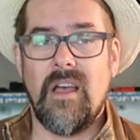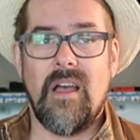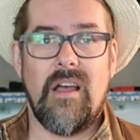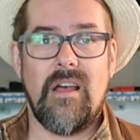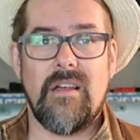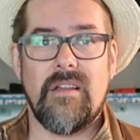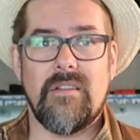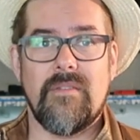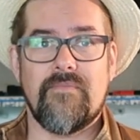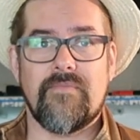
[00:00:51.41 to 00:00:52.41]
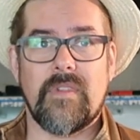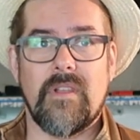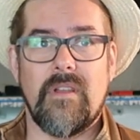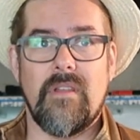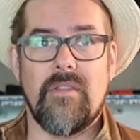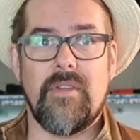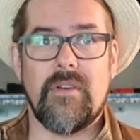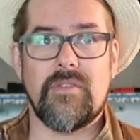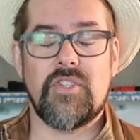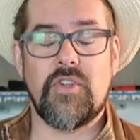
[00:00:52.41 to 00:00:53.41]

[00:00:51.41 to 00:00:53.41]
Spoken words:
The